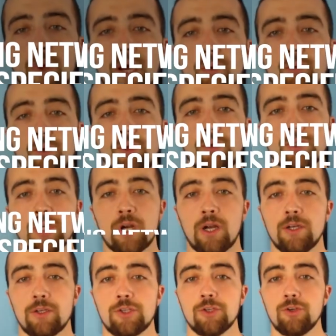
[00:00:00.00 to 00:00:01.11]
Uh, when you
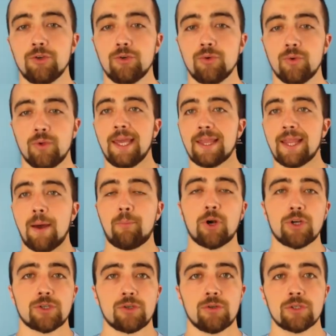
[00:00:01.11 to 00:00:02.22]
start to get that
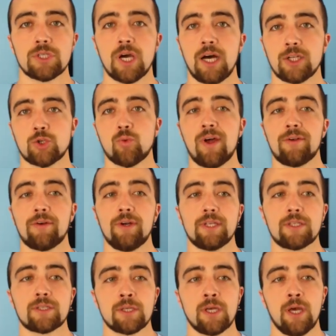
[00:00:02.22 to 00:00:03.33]
personal touch, whether
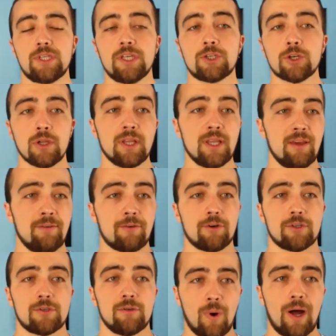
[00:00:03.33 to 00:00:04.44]
it's digitally
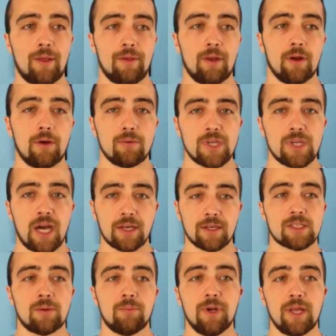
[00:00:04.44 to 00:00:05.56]
versus, you know, talking to
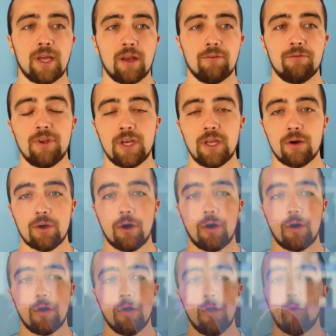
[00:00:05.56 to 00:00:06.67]
somebody on a video call